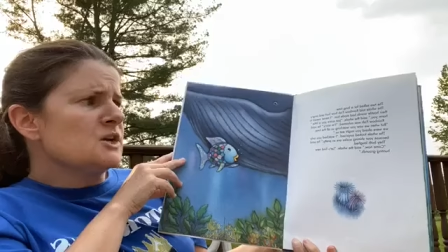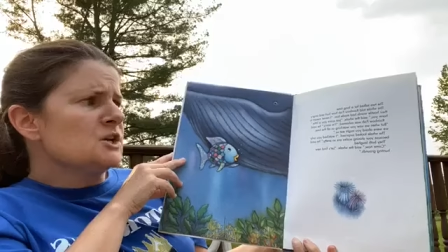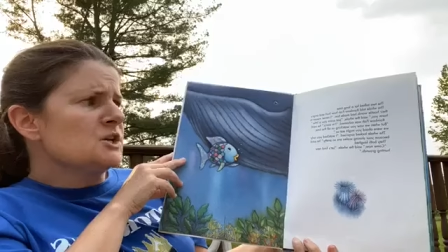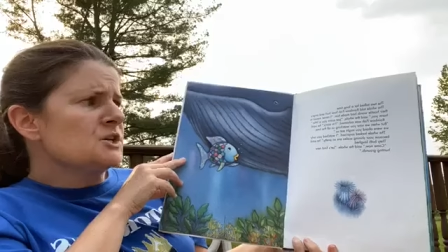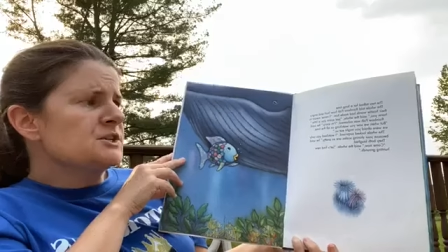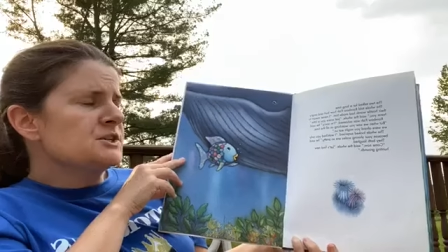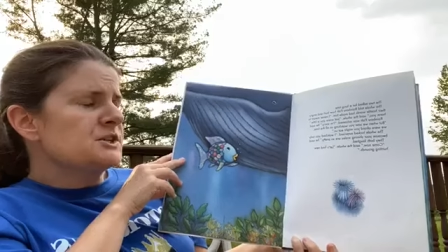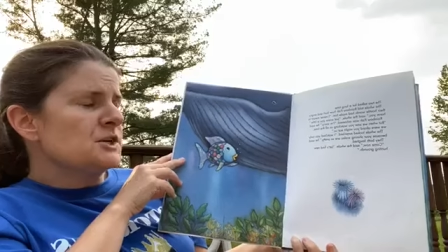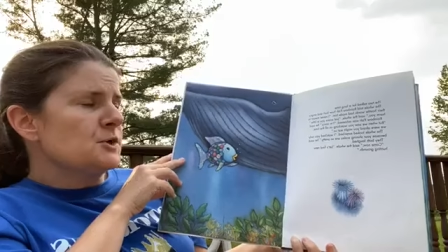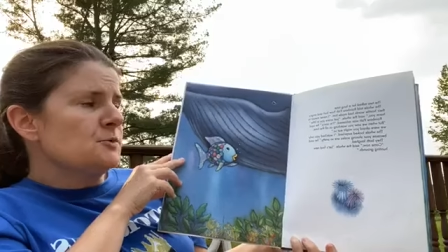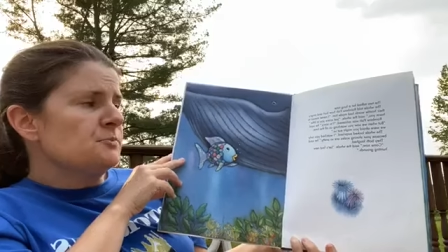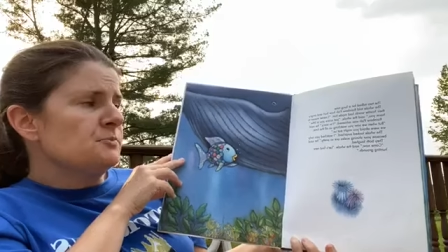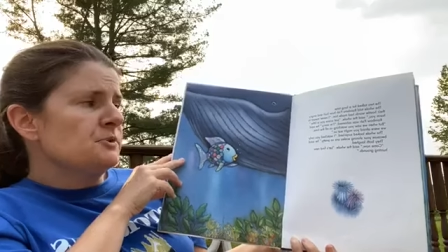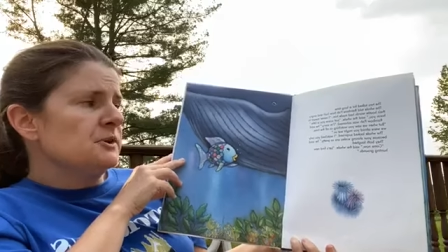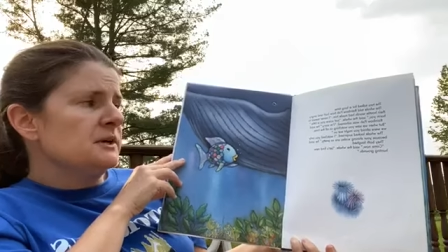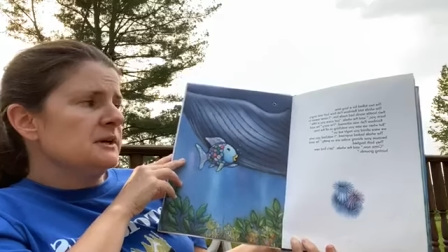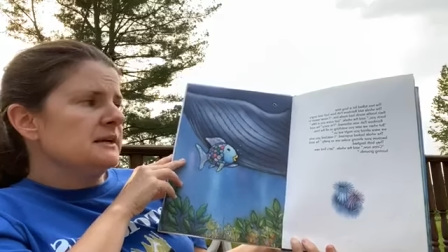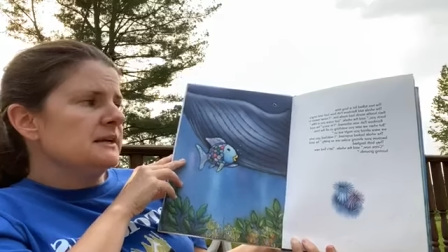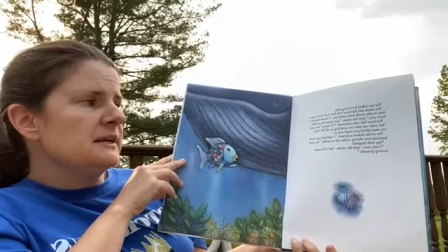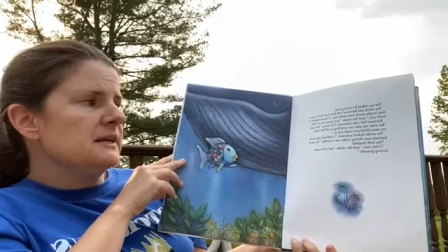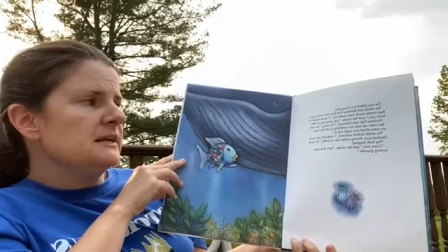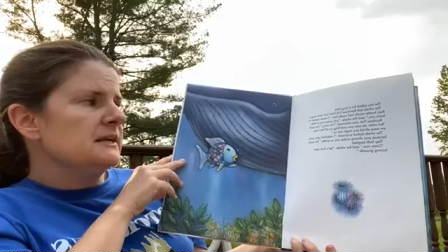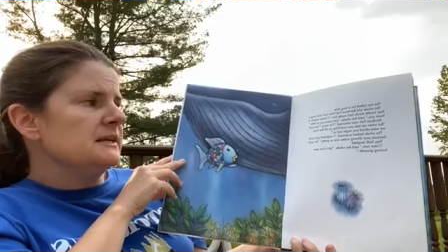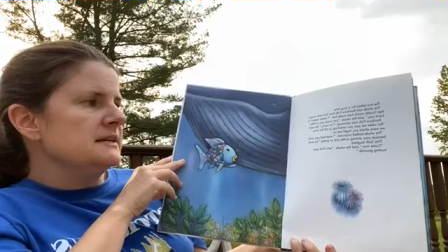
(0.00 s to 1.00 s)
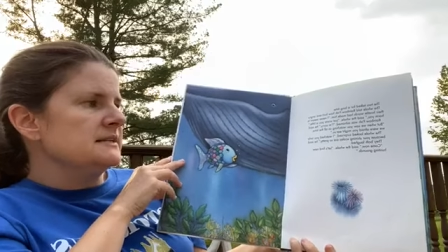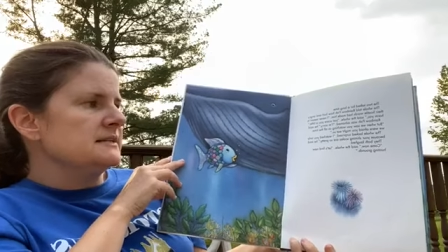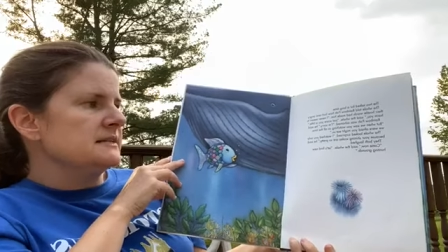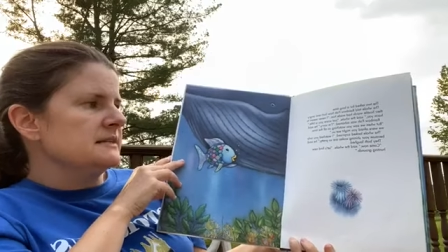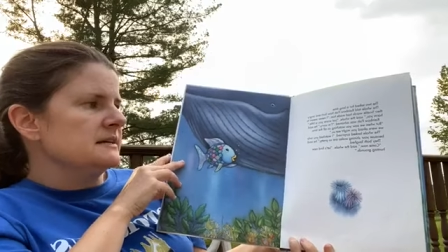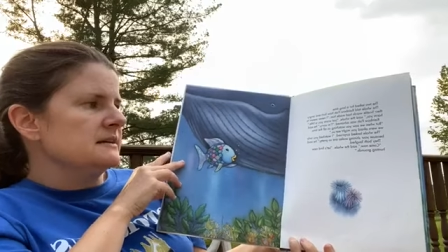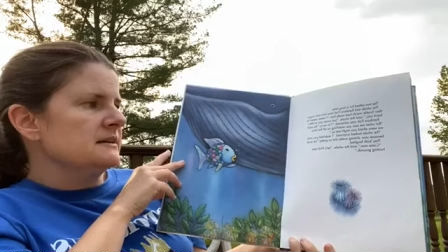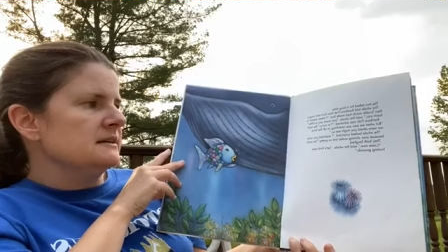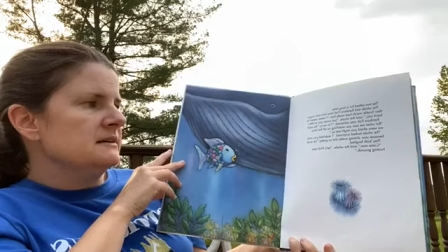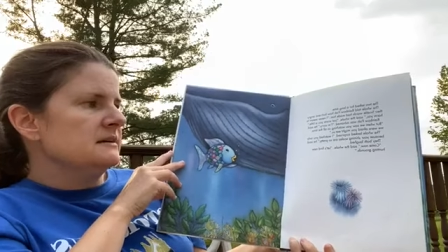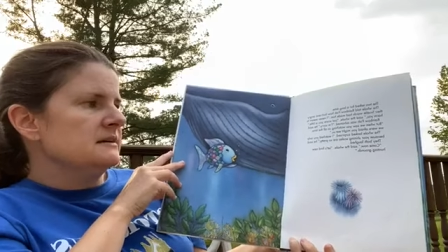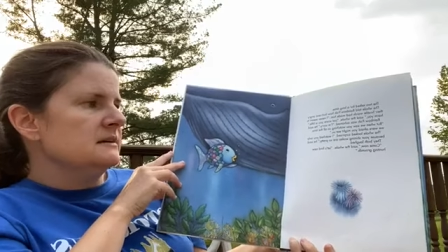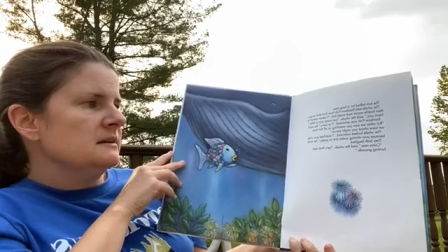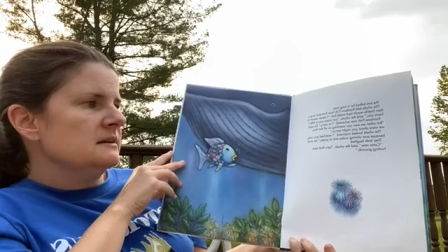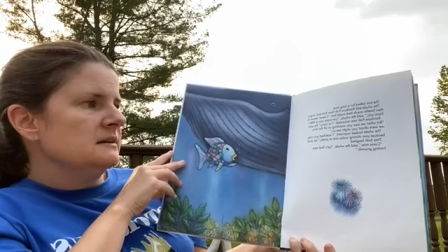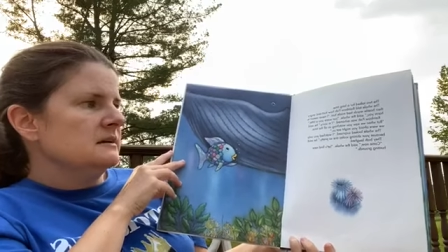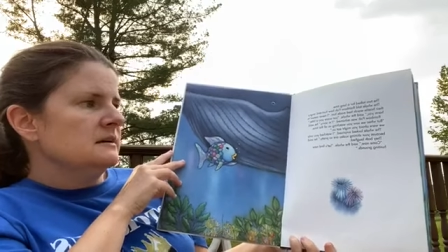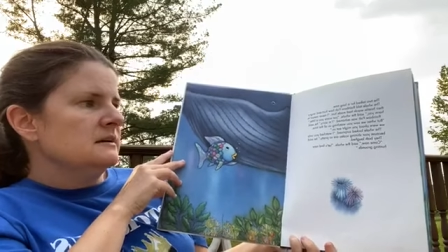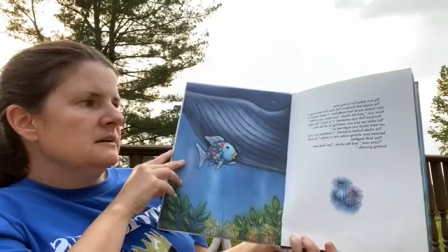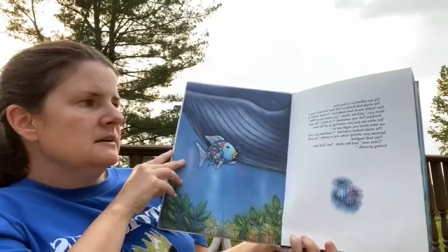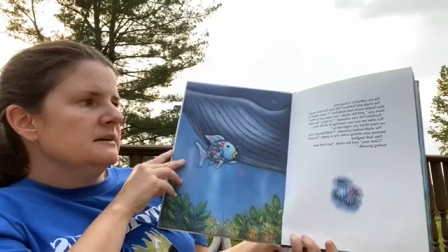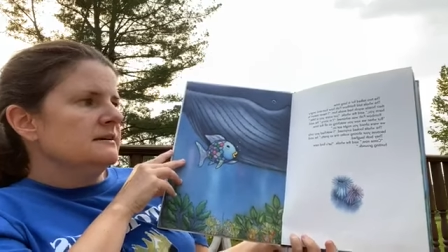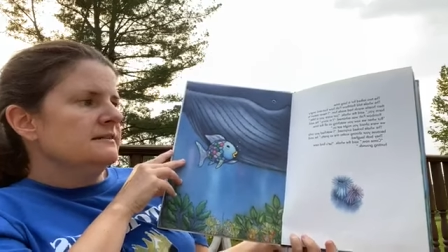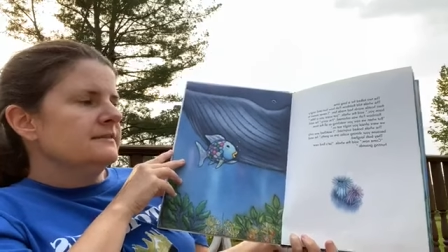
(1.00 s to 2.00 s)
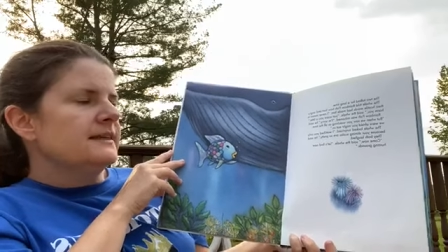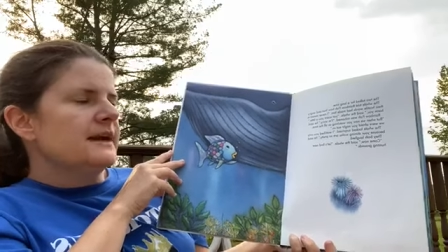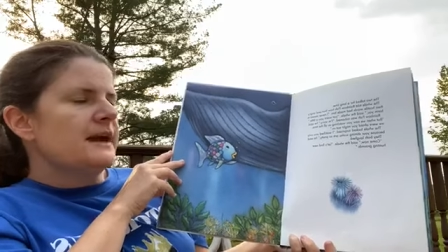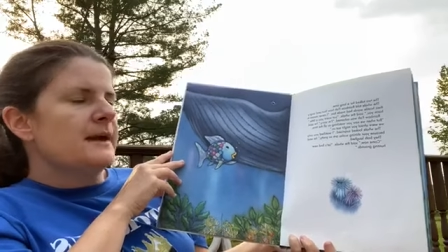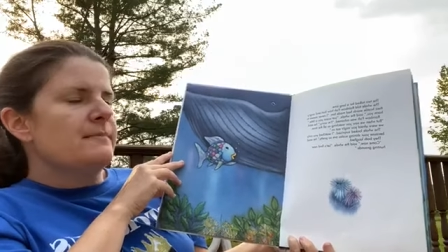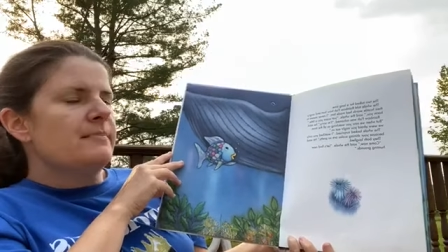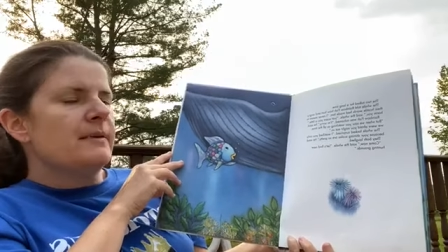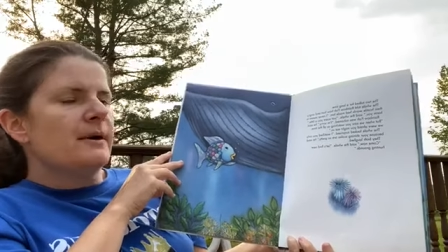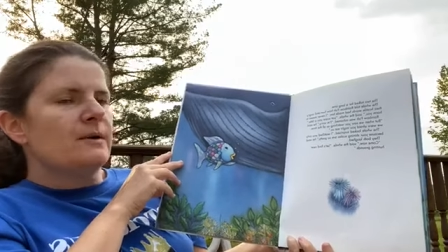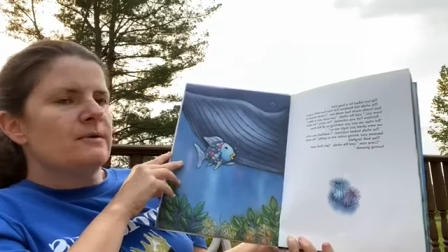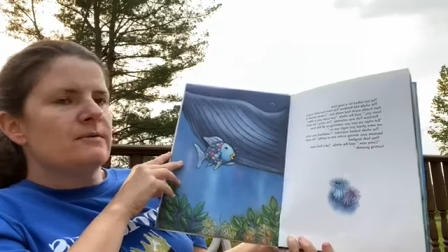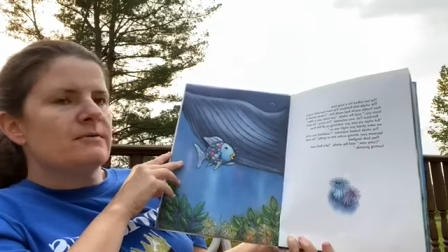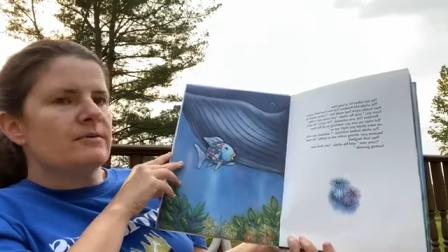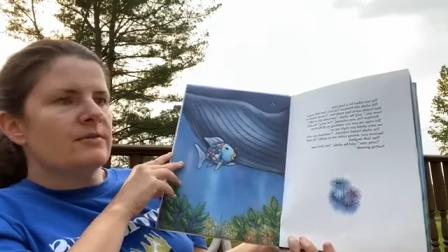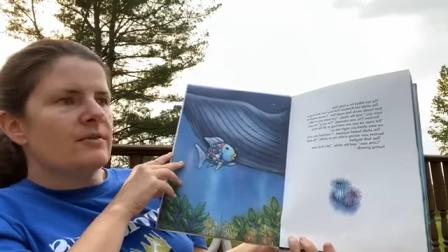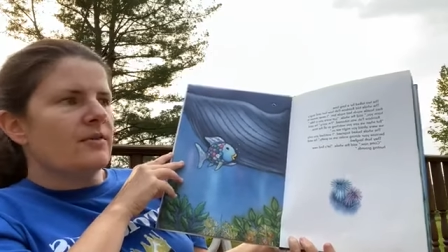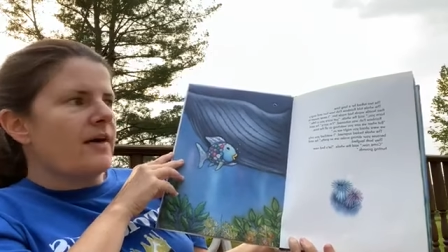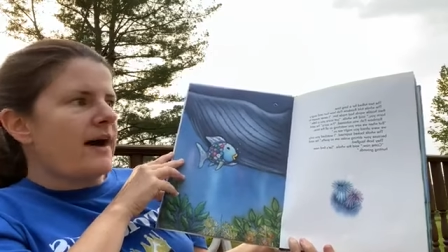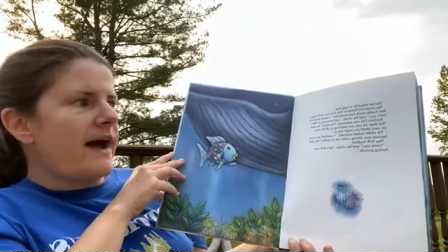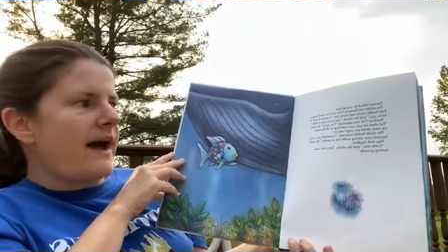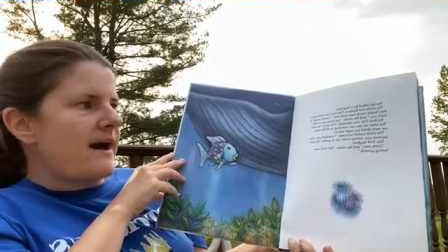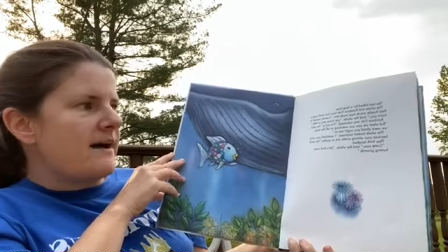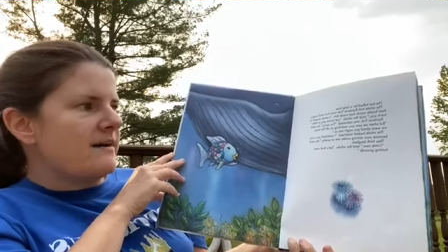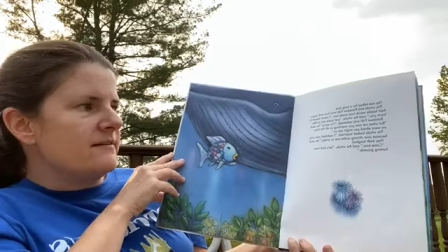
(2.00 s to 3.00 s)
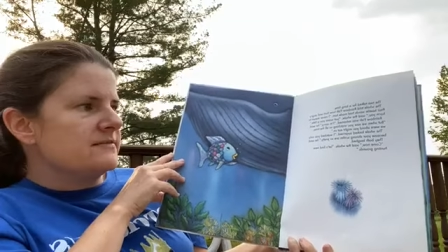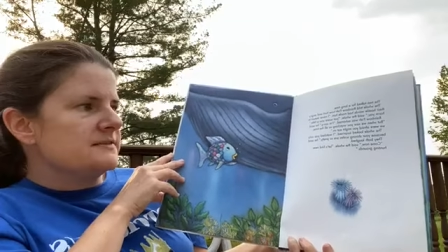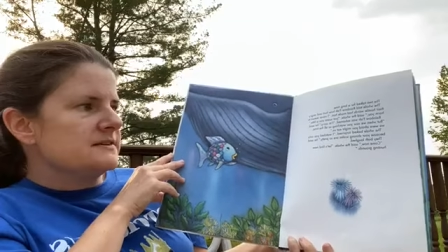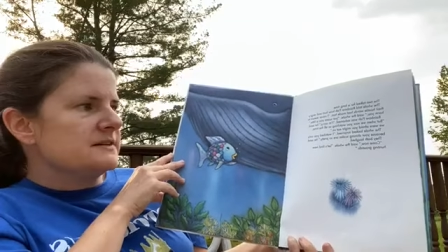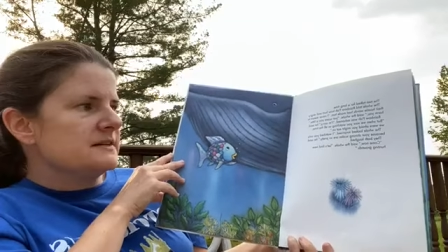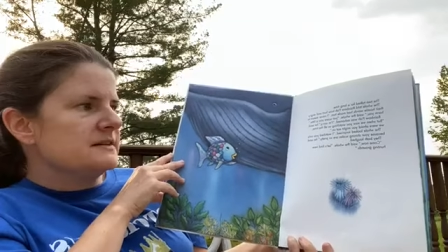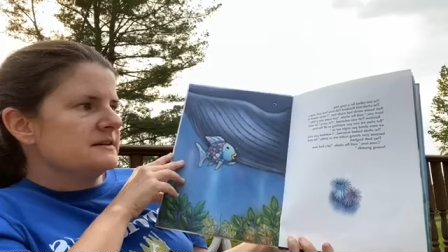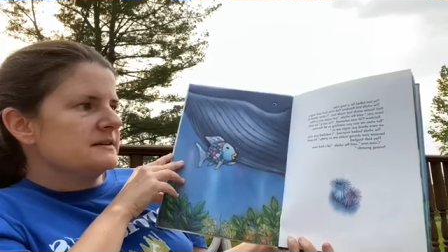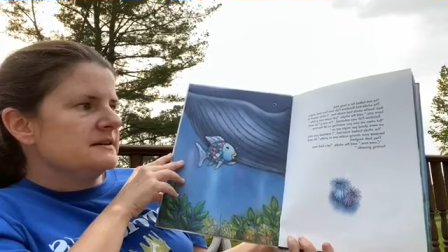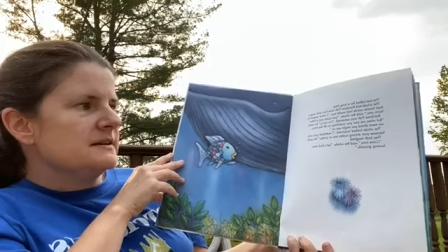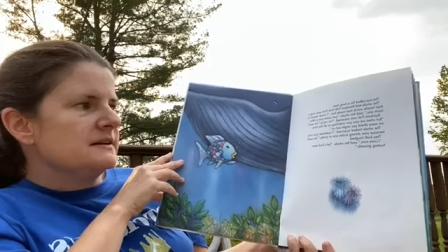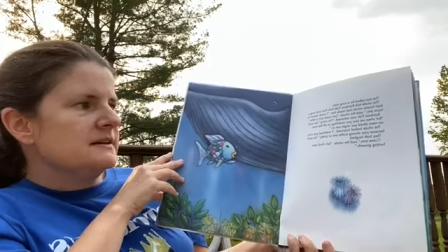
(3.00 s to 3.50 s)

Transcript: are so pretty, he said. They both laughed.